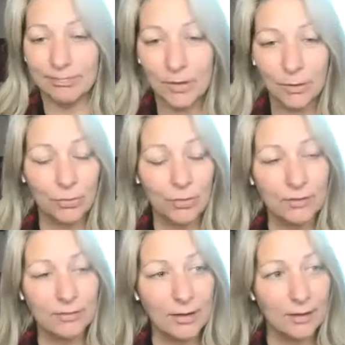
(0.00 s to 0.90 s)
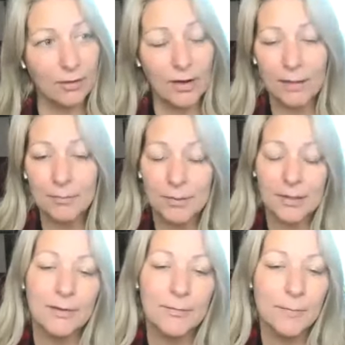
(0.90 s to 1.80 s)
you know, things that are
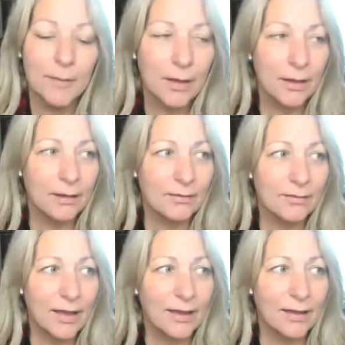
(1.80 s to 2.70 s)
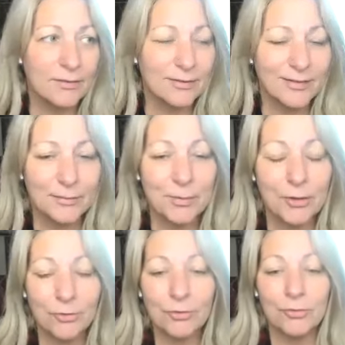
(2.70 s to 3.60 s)
happening, is that, and
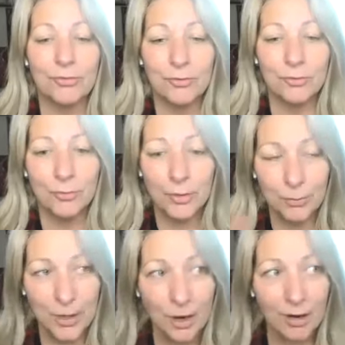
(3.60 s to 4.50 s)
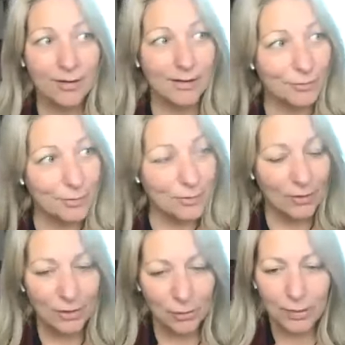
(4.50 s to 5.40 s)
because of where we are, I have to be
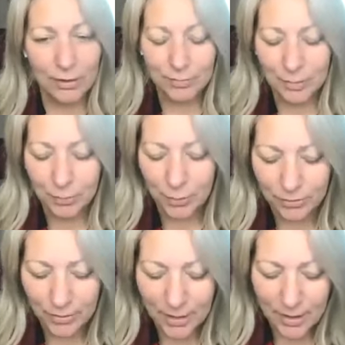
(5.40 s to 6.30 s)
very aware of my words.